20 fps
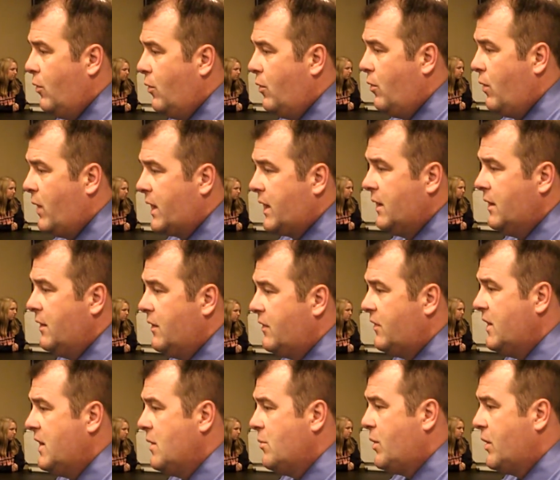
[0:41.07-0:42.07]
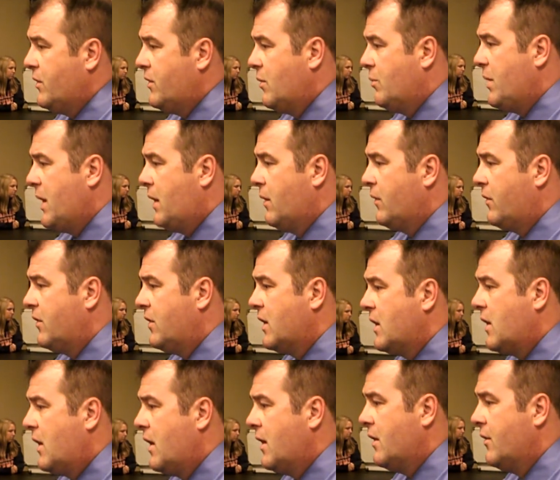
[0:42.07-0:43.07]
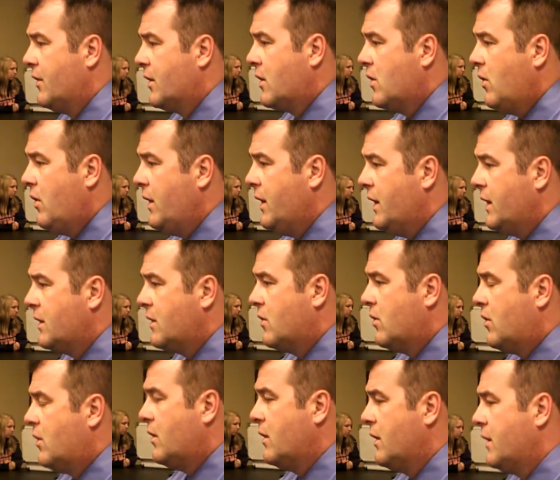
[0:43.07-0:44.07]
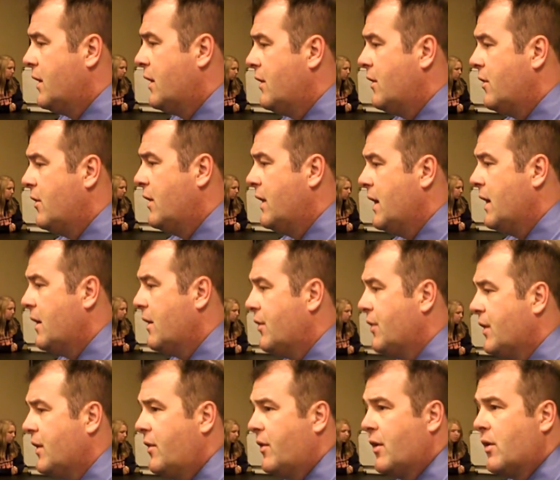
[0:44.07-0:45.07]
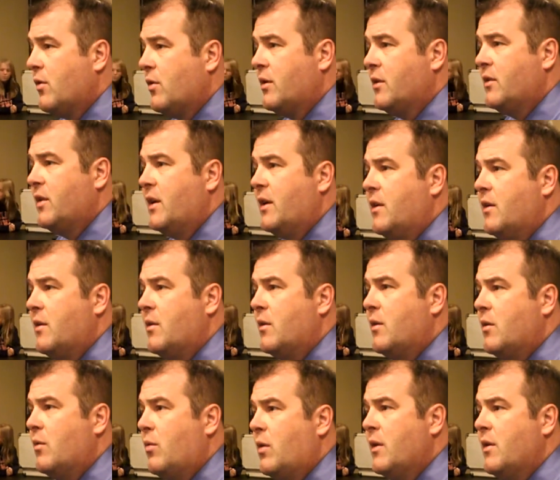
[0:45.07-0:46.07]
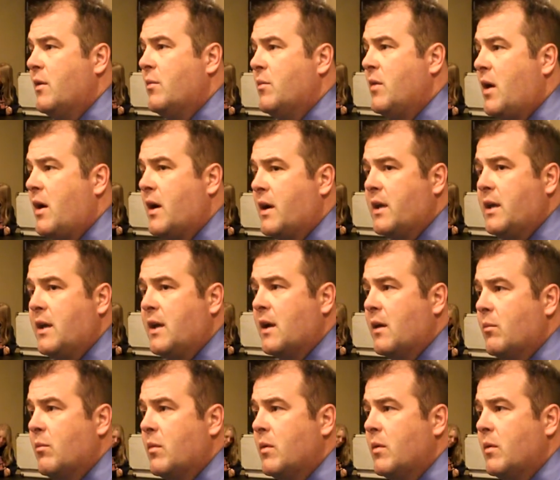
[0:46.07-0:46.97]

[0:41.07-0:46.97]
what can you say about the bounce they got on the go-ahead goal? And other than that, I thought their goaltender won them the hockey game.